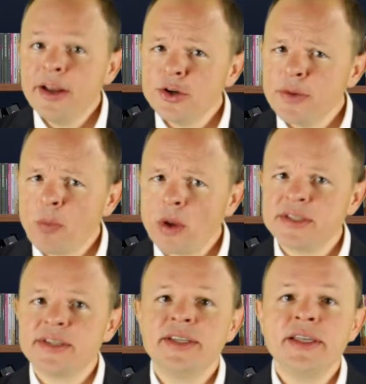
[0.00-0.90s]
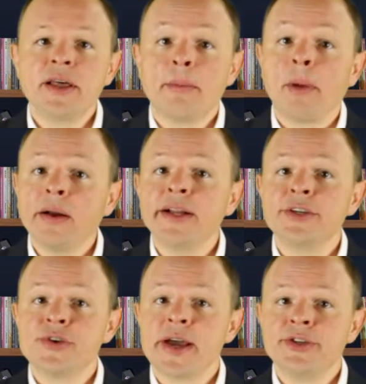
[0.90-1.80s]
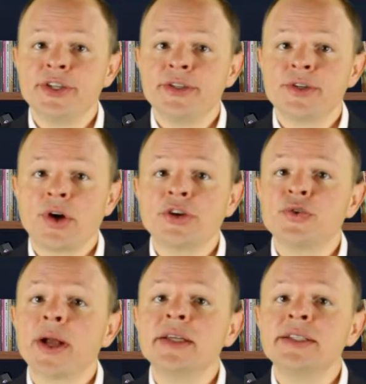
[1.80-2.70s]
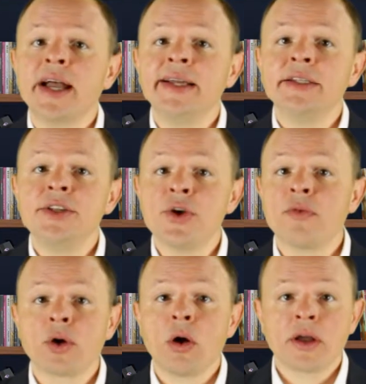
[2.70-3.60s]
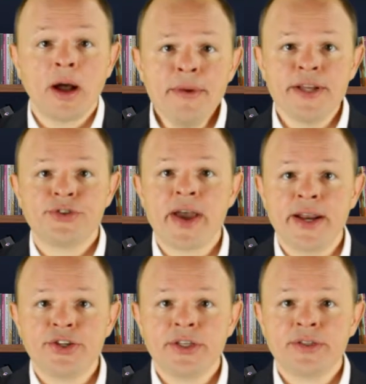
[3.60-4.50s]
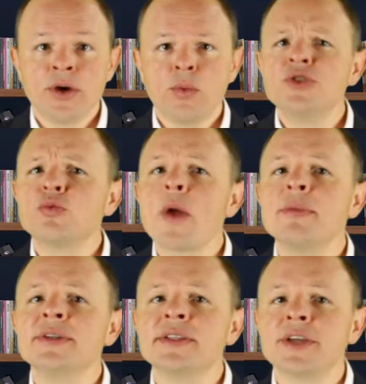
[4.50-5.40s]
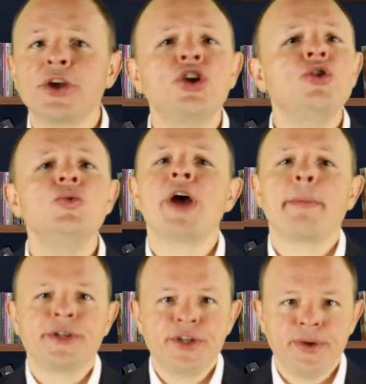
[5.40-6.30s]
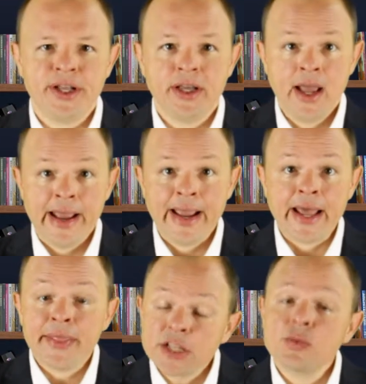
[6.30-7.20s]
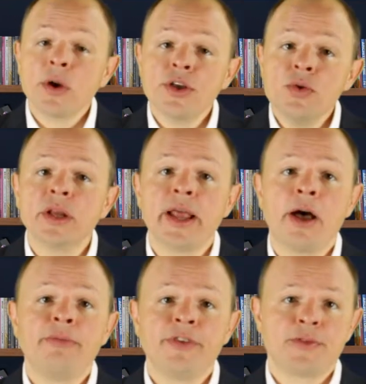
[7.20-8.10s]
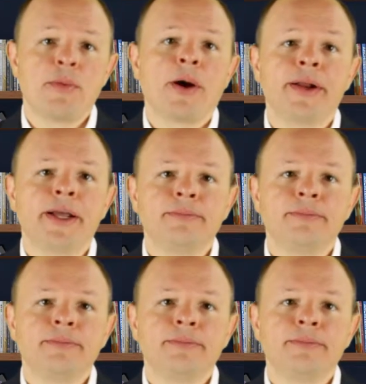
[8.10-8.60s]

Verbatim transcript: Leadership wants to see that our marketing strategies are directly tied to the overall company strategies, which represents a huge opportunity. And that's where you can help fix marketing.